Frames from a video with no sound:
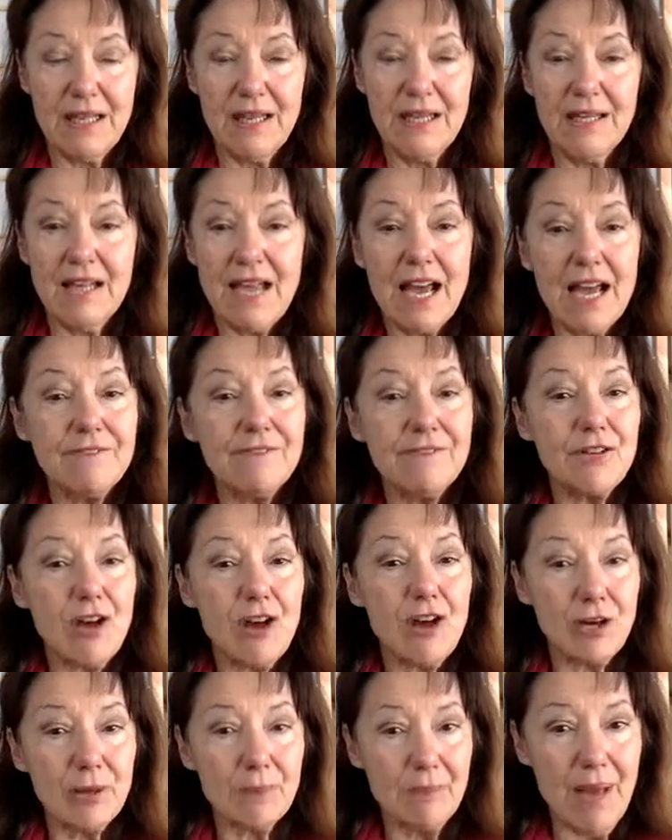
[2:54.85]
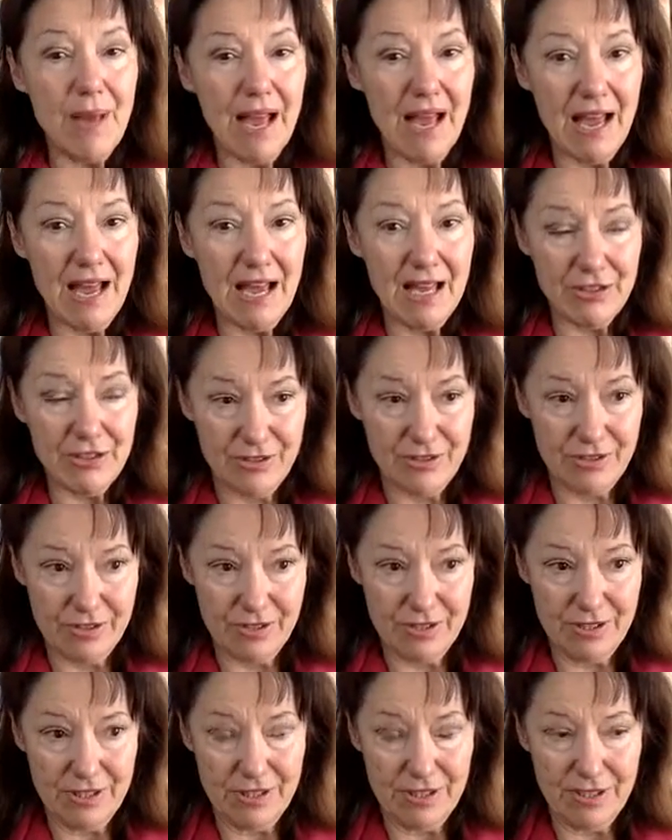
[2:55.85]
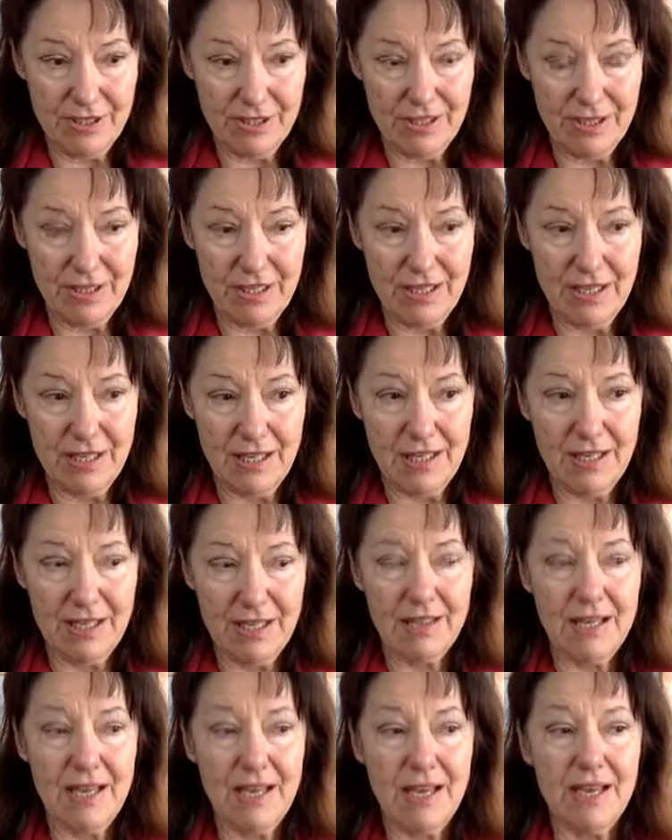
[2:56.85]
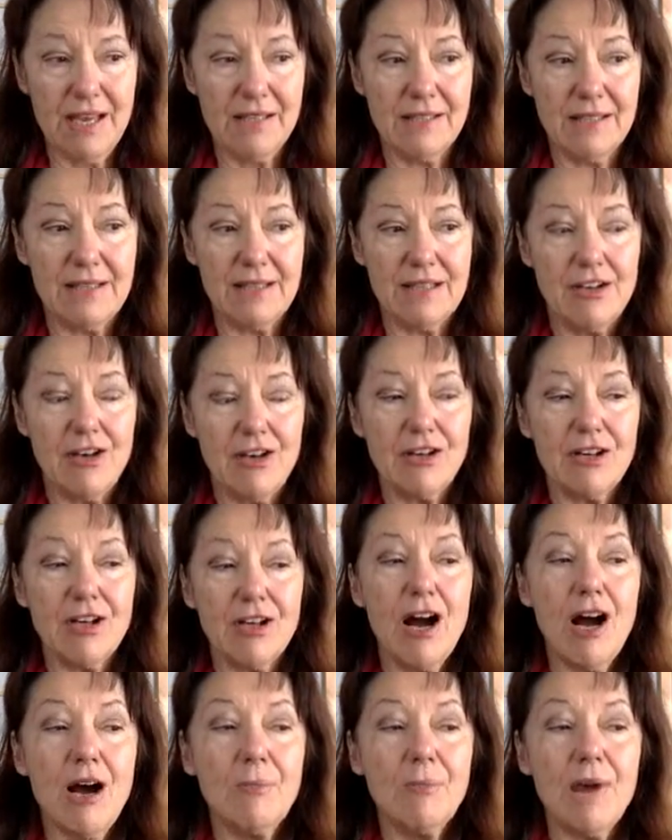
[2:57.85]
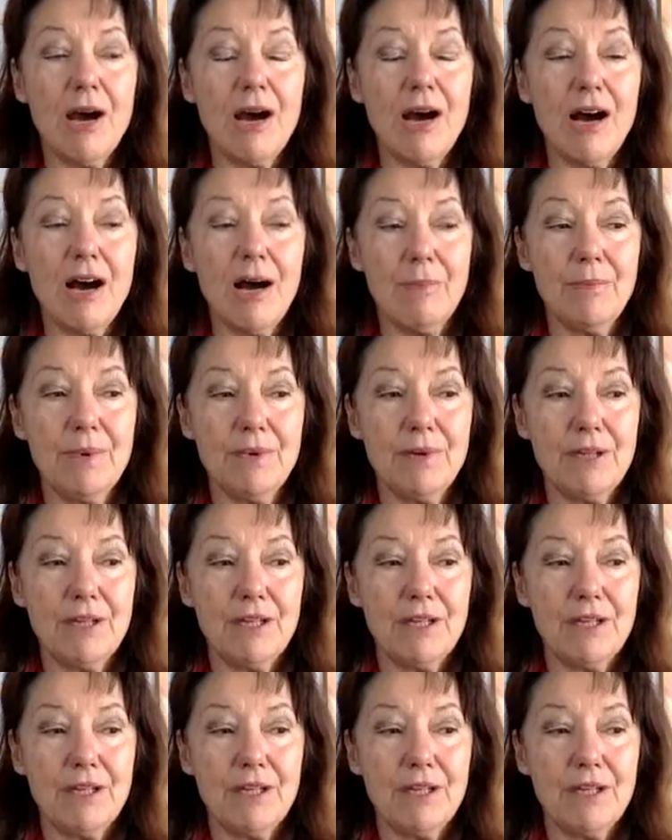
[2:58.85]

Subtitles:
lifelong patterns that come up,